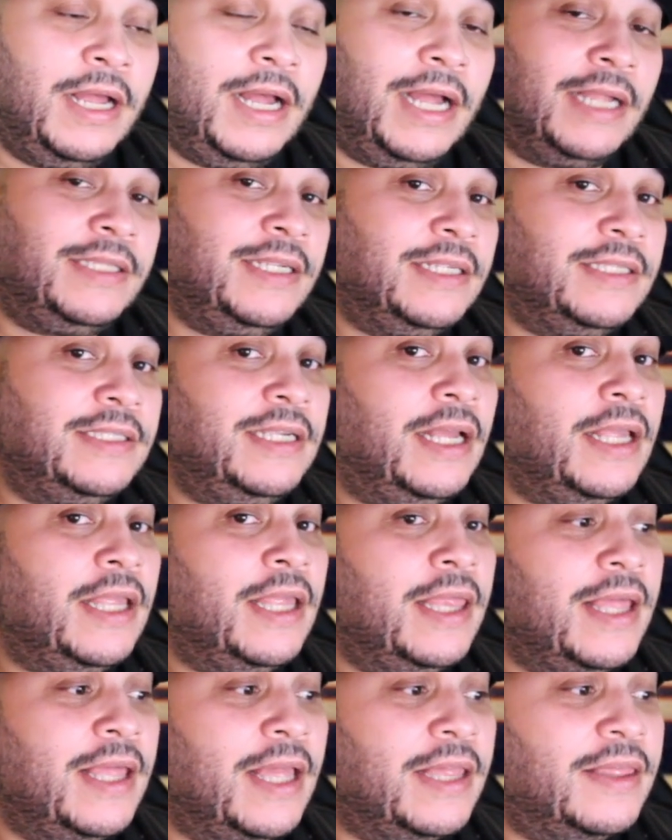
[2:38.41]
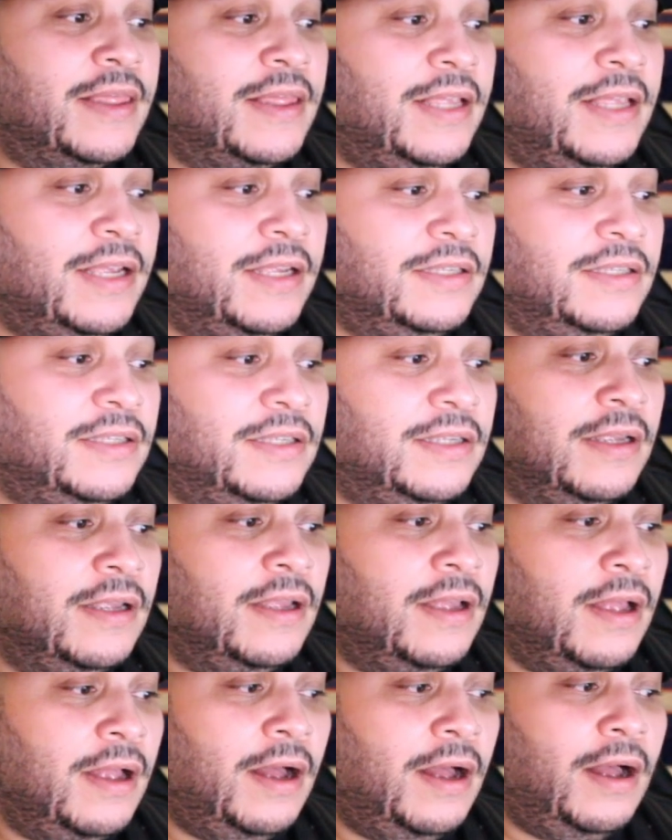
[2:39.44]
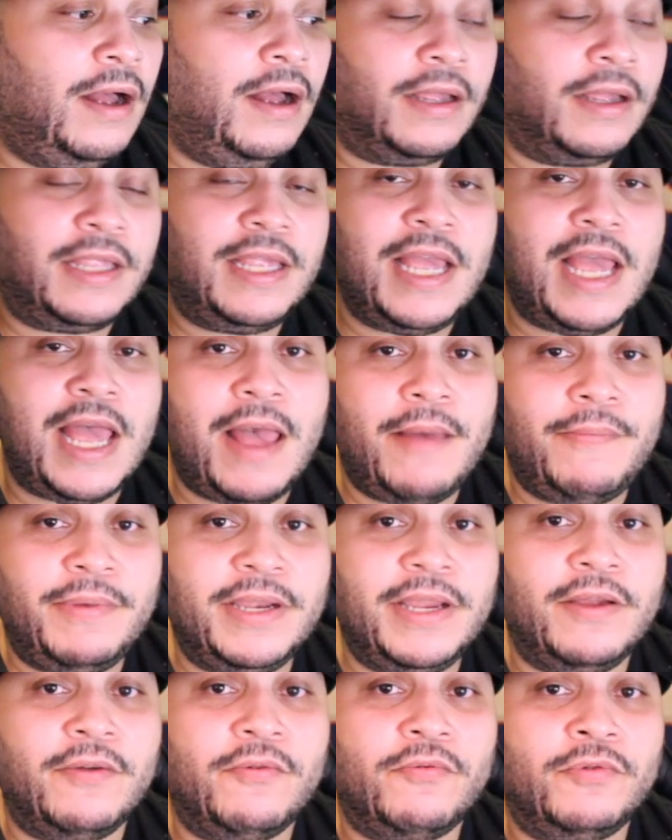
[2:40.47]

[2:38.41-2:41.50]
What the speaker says: I did tell you that this cabinet